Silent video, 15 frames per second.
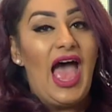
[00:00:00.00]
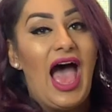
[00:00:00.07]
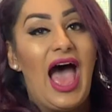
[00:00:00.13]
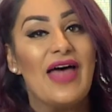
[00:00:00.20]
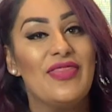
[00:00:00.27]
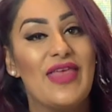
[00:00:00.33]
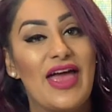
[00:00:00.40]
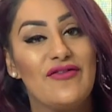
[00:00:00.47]

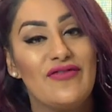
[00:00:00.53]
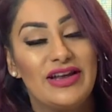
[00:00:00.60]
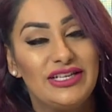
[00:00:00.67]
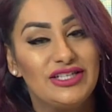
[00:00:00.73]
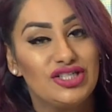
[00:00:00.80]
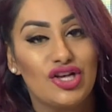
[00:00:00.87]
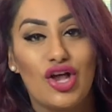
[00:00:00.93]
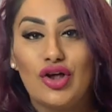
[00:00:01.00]
And they're ready
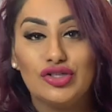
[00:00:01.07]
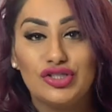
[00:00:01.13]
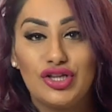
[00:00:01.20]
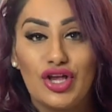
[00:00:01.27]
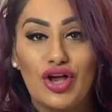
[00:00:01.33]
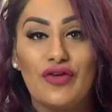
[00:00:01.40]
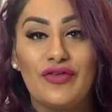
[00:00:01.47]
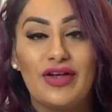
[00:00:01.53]
to go into
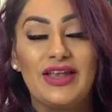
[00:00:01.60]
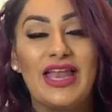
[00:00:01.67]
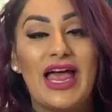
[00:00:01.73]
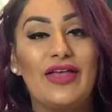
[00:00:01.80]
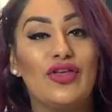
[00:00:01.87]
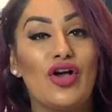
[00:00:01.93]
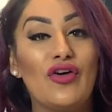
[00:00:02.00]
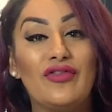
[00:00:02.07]
the oven.
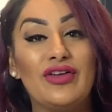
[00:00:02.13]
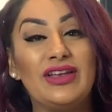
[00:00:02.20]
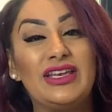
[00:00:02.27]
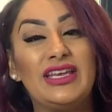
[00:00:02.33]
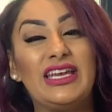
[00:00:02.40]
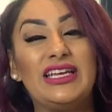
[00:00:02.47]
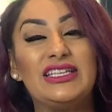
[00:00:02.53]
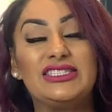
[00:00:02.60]
Now the oven
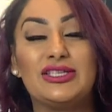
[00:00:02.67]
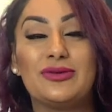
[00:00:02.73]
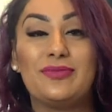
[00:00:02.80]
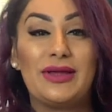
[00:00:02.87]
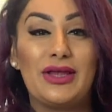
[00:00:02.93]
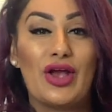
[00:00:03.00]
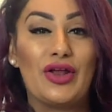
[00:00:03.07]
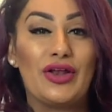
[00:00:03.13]
needs to
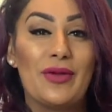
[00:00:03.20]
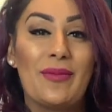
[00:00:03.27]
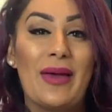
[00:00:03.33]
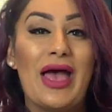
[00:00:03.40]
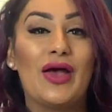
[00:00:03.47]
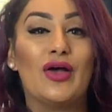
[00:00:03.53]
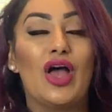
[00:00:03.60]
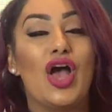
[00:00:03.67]
be on about